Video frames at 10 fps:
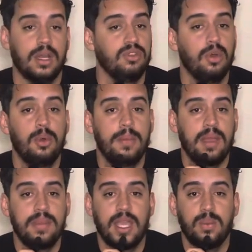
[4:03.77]
a noble
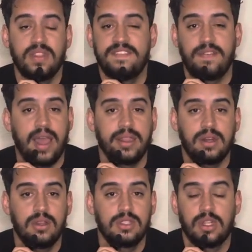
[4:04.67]
might begin with fine
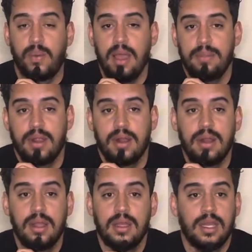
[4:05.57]
clothes and a rapier,
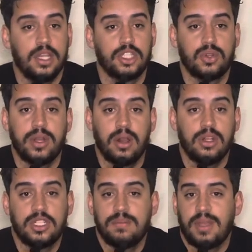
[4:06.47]
a street
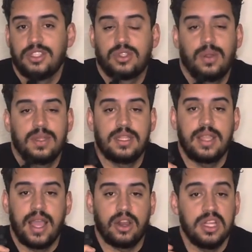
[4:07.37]
urchin might start with a
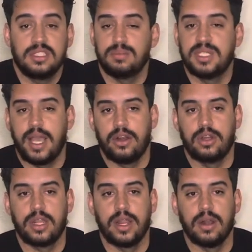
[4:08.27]
dagger and some
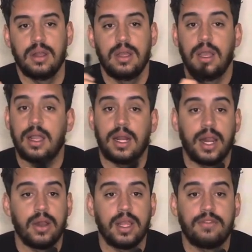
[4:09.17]
tattered gear, a
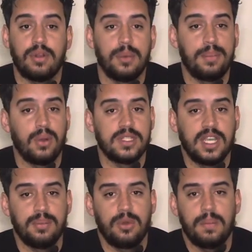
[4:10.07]
cleric from a poor
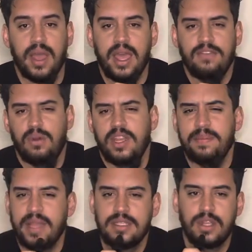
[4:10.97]
temple might have only
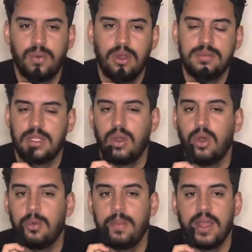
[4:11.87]
basic robes and a
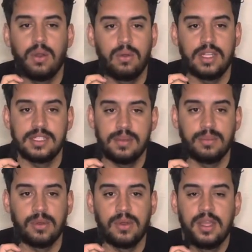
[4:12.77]
homemade holy
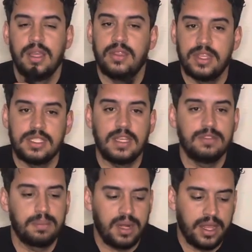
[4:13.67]
symbol. This
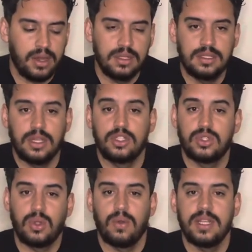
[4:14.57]
gives players a
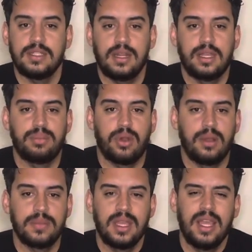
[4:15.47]
storytelling
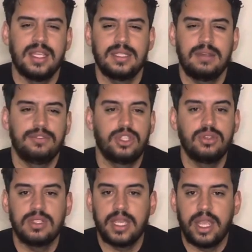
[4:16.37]
prompt instead of
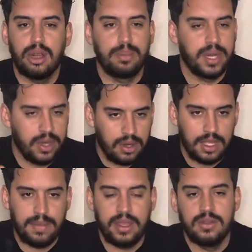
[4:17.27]
choosing gear purely
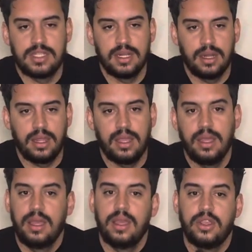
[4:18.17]
by utility.
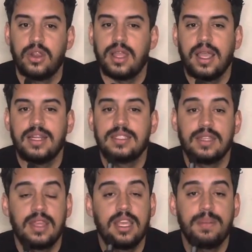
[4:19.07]
You're guided to
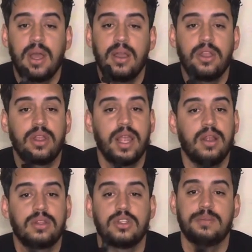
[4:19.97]
think about how your
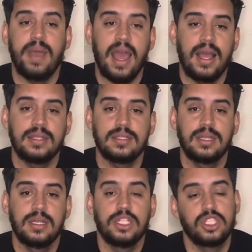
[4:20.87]
character's past
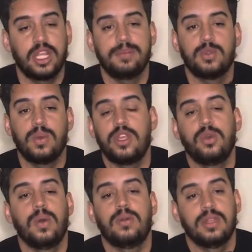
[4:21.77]
shapes what
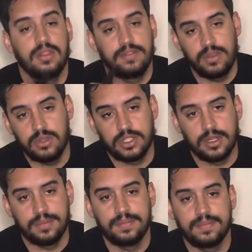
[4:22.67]
you own in the
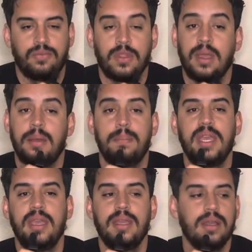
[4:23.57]
future.
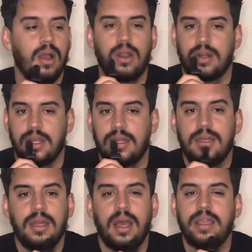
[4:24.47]
Meet Arla,
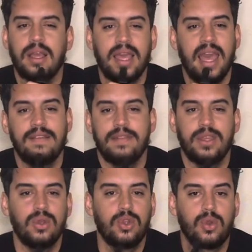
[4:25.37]
a young halfling
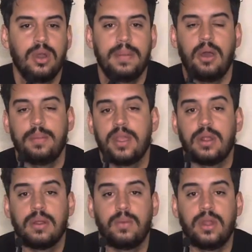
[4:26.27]
who grew up helping
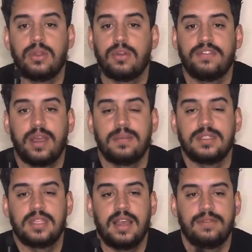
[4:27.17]
run her family's
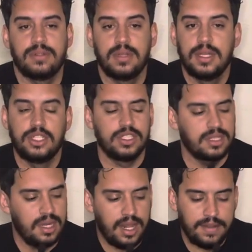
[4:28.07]
tavern. She's
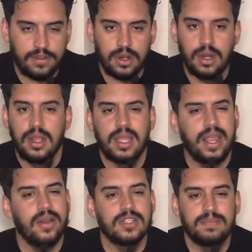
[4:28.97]
clever,
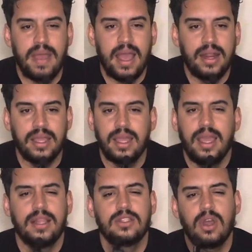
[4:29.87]
charismatic,
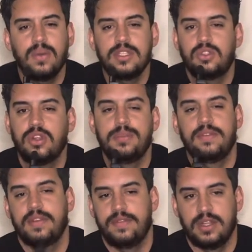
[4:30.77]
and has always dreamed
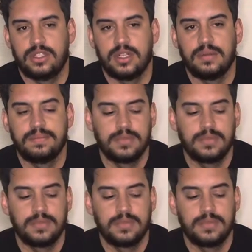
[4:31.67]
of adventure.